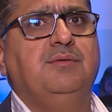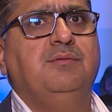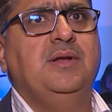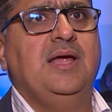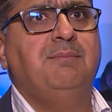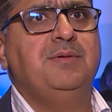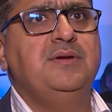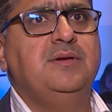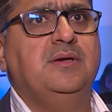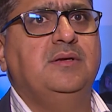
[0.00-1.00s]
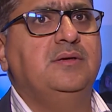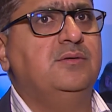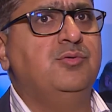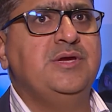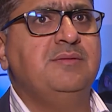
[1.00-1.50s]
will happen. The
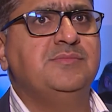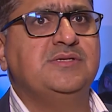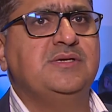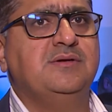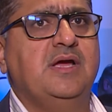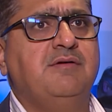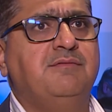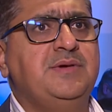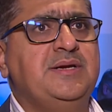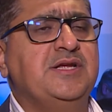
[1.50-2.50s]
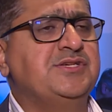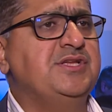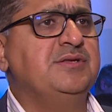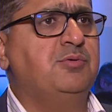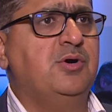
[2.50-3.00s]
OEMs have been
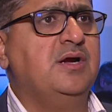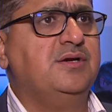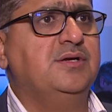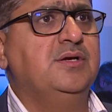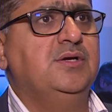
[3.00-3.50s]
testing the product.